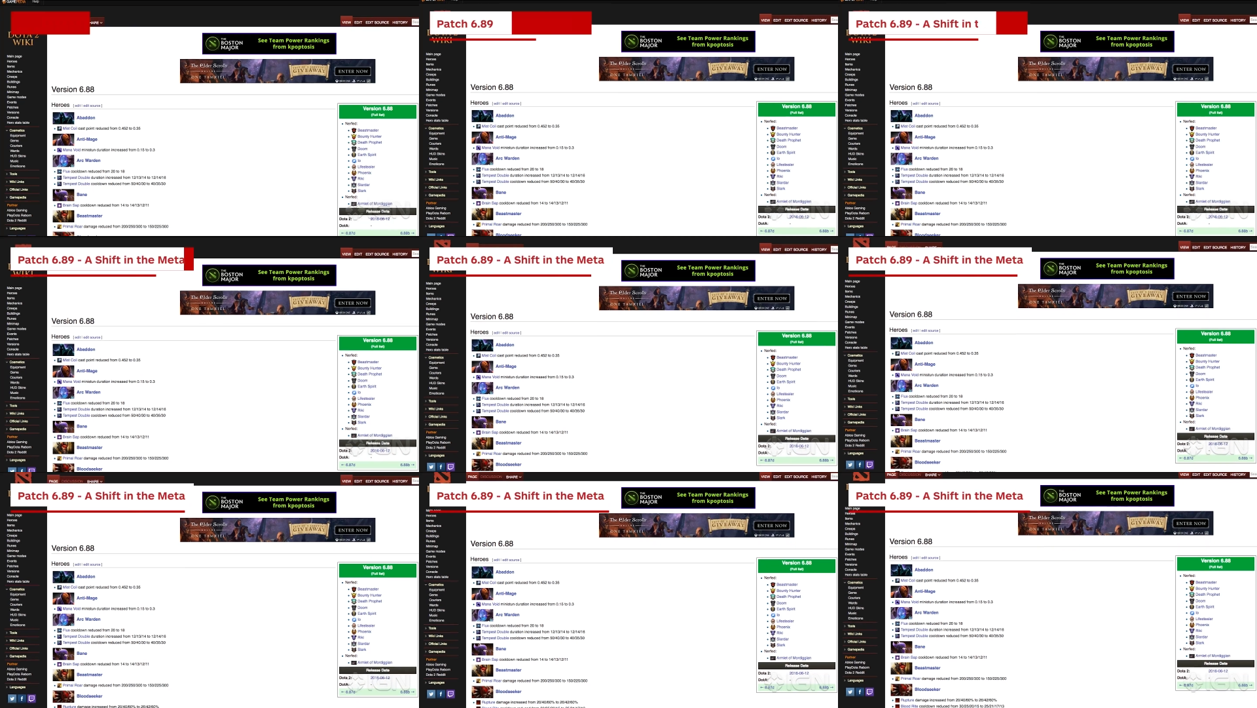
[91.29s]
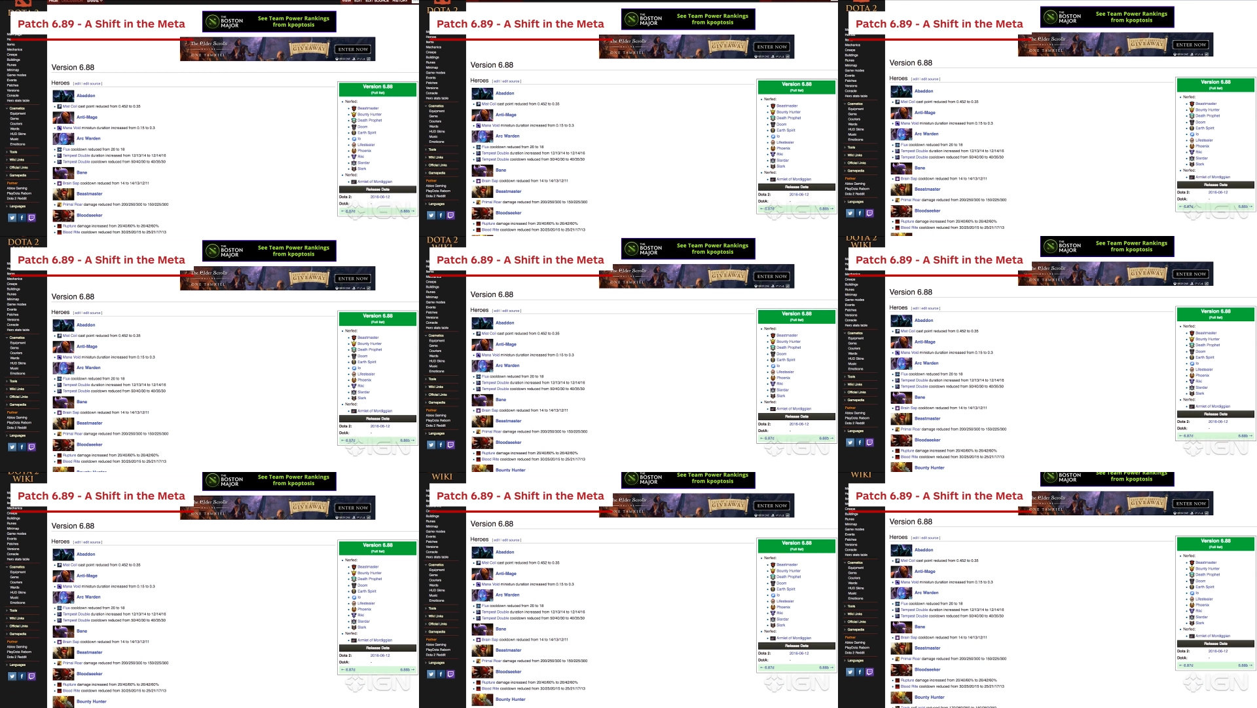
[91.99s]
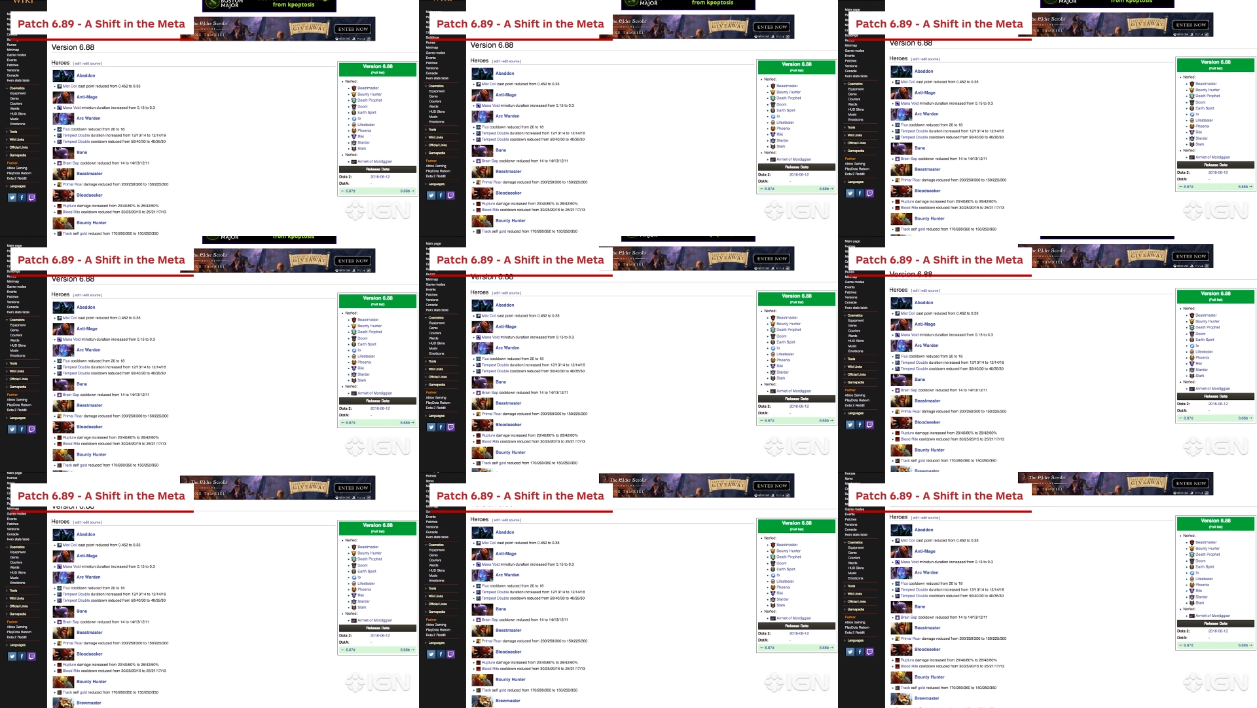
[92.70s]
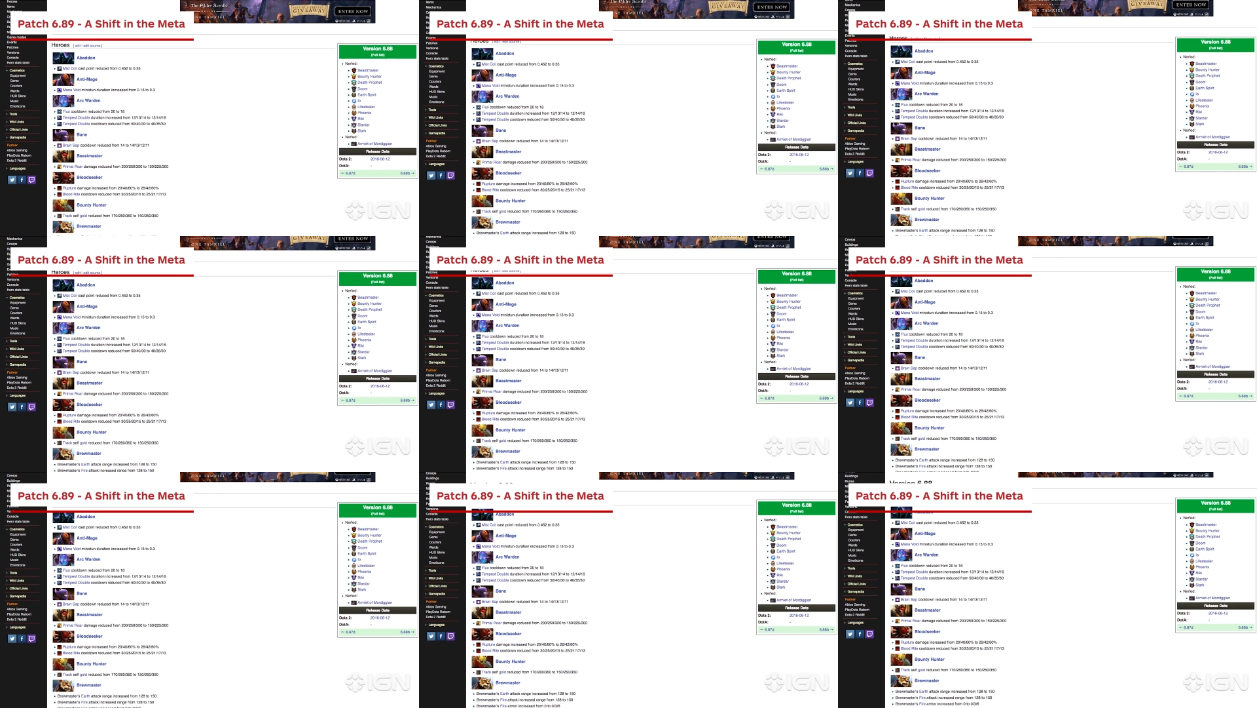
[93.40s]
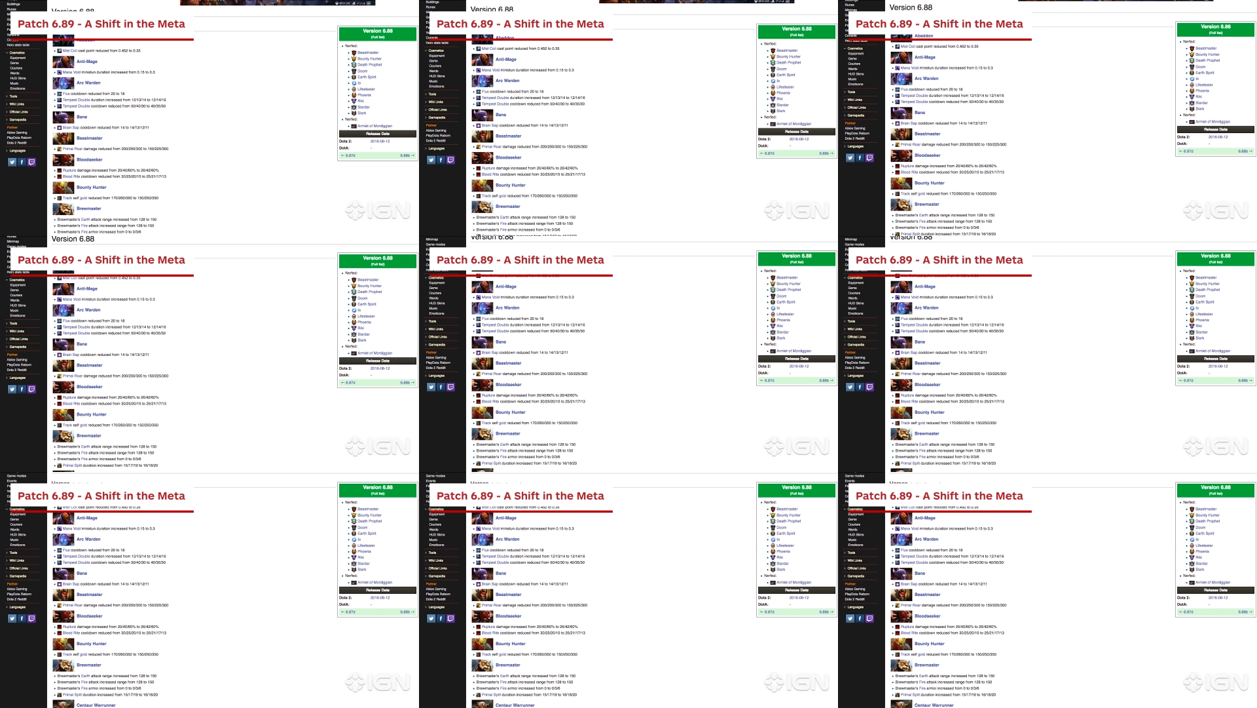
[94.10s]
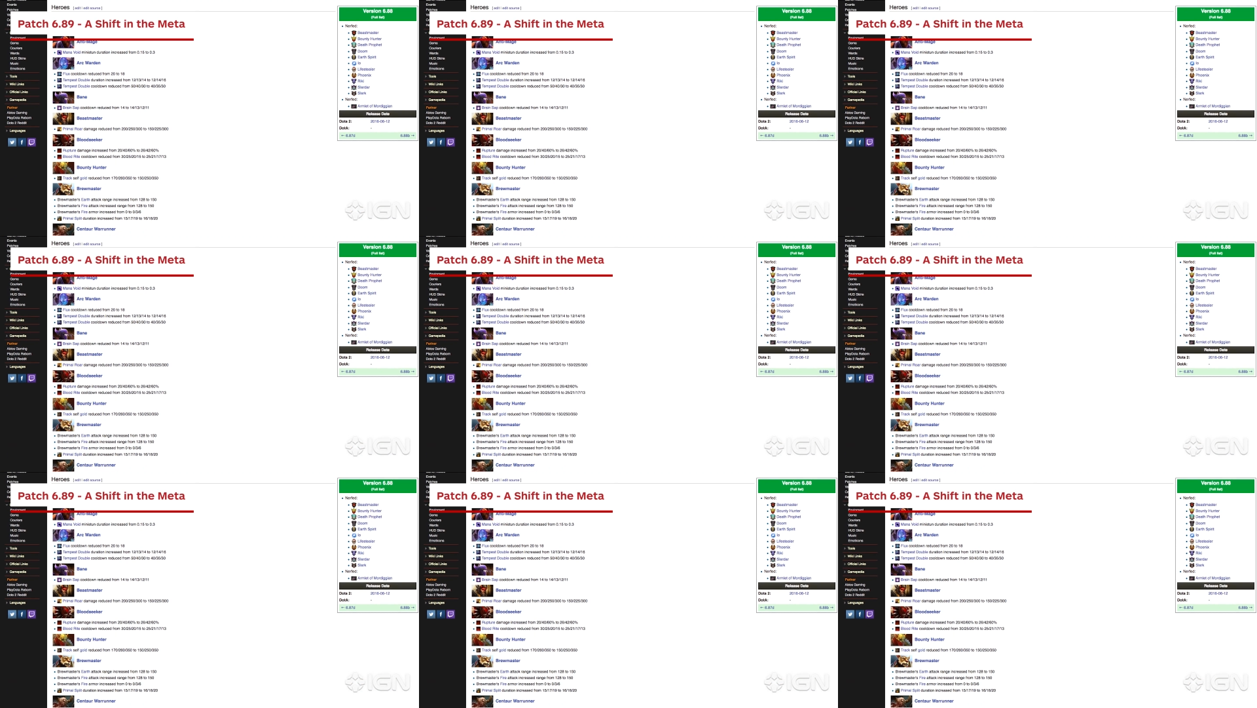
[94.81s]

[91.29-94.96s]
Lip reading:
[unreadable: no face in view]